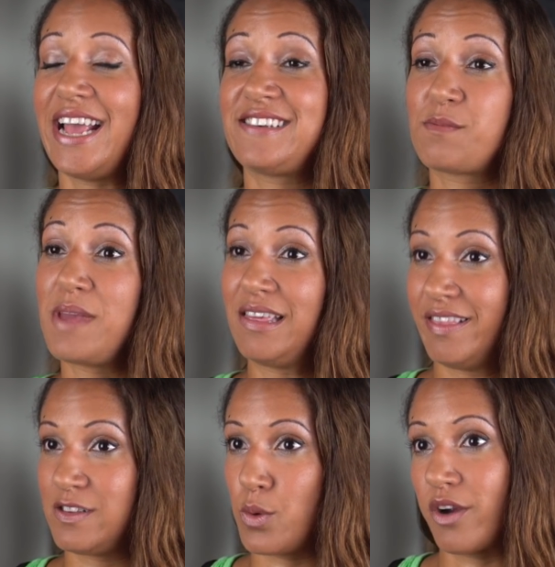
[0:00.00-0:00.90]
and to make
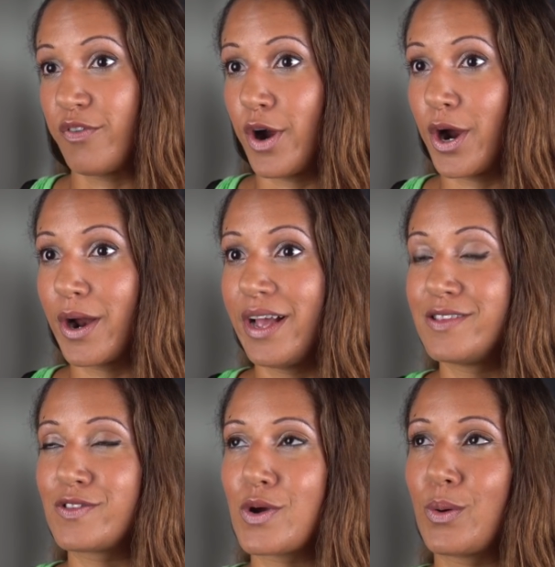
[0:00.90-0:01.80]
this work for her.
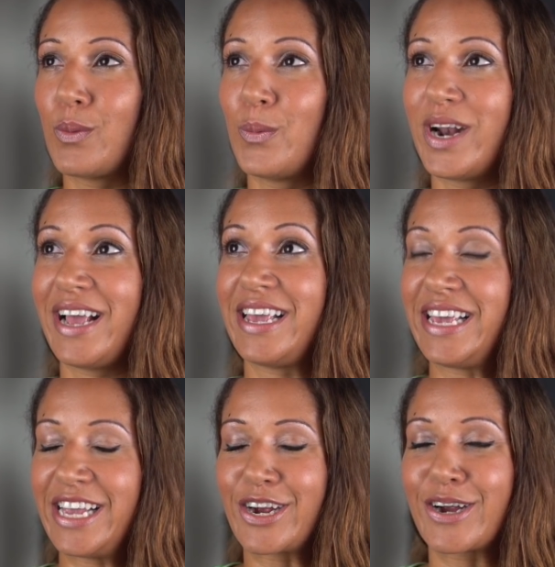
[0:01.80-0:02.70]
And so when I
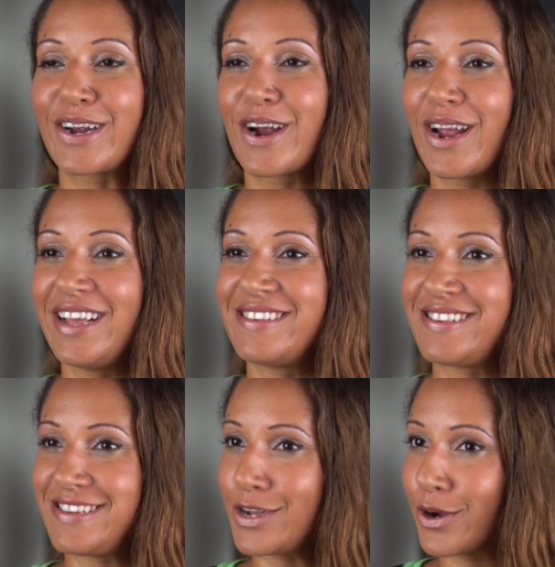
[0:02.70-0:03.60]
hear and
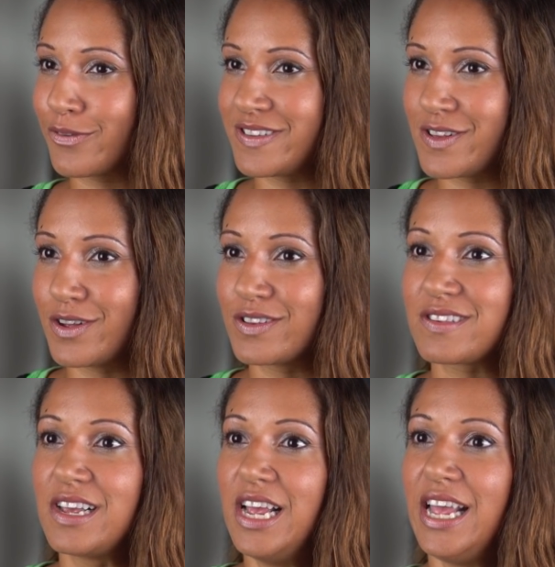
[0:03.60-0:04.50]
see her results,
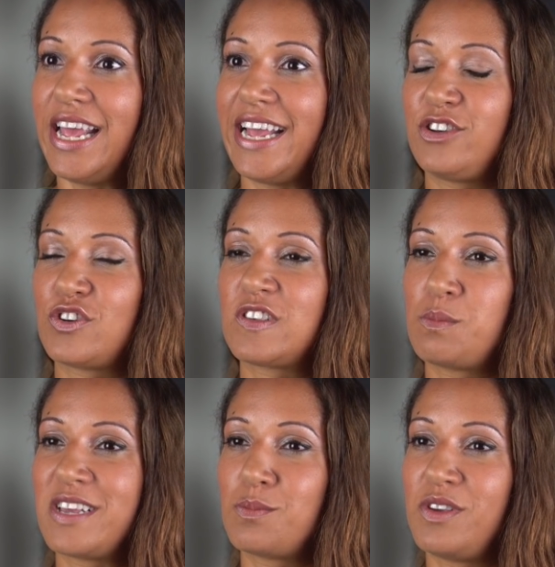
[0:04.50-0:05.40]
it just
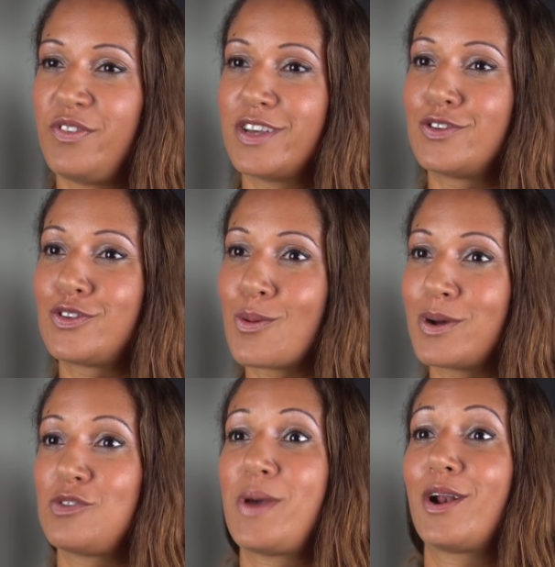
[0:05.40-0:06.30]
makes me feel so
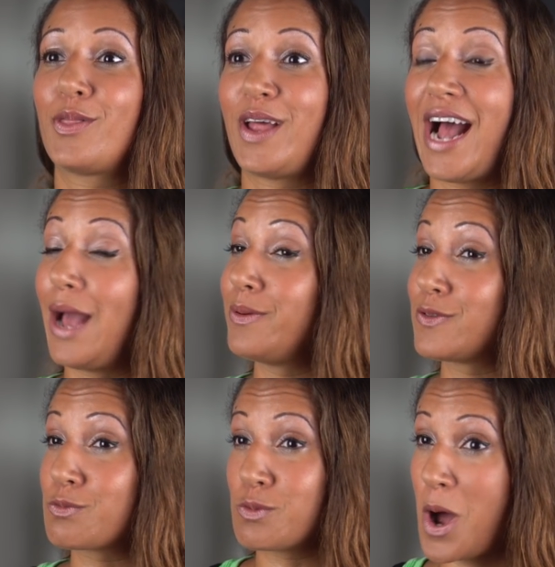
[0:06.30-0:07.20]
much better that I
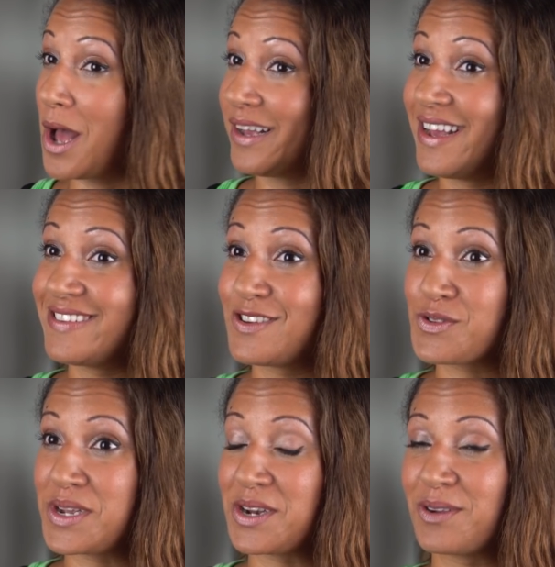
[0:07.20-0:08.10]
was wrong as a
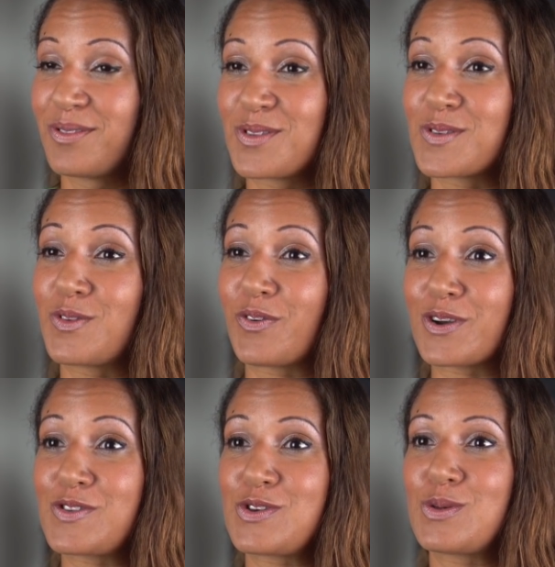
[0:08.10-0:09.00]
trainer. Those
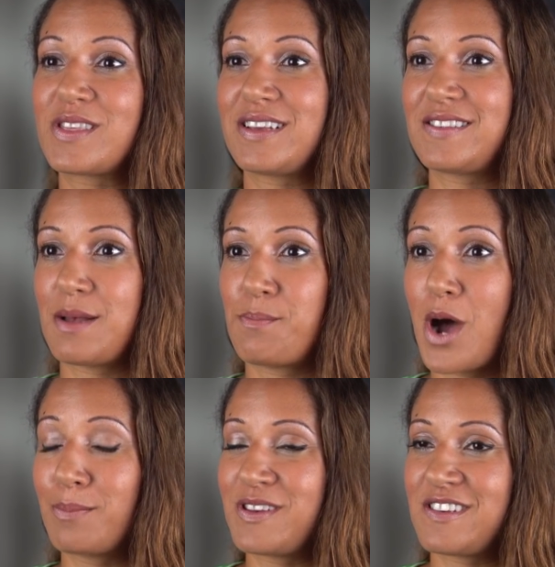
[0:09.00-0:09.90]
first two things that
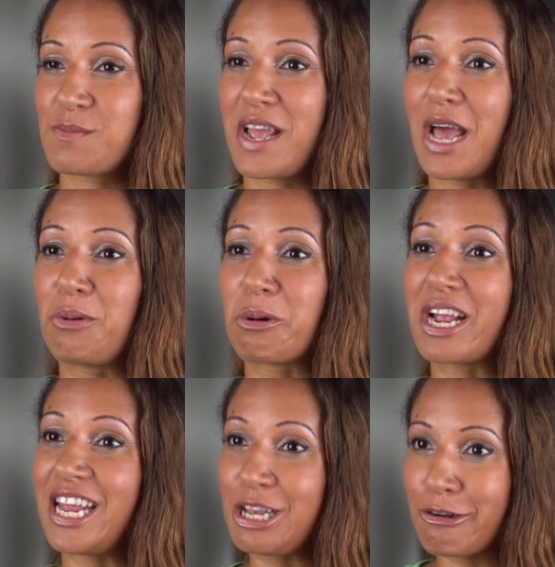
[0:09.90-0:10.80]
popped into my head were
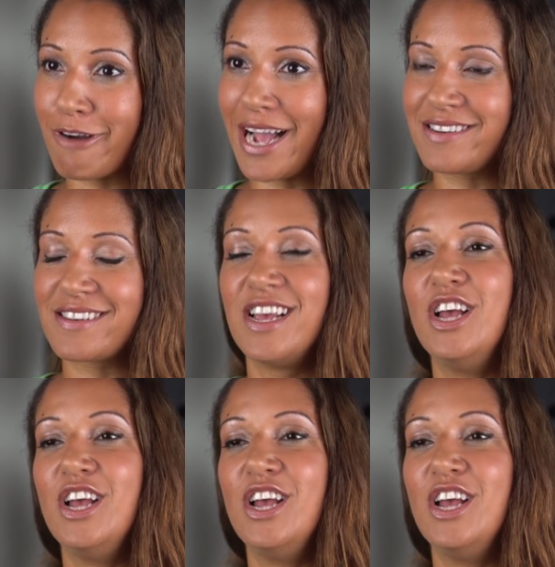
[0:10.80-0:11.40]
incorrect.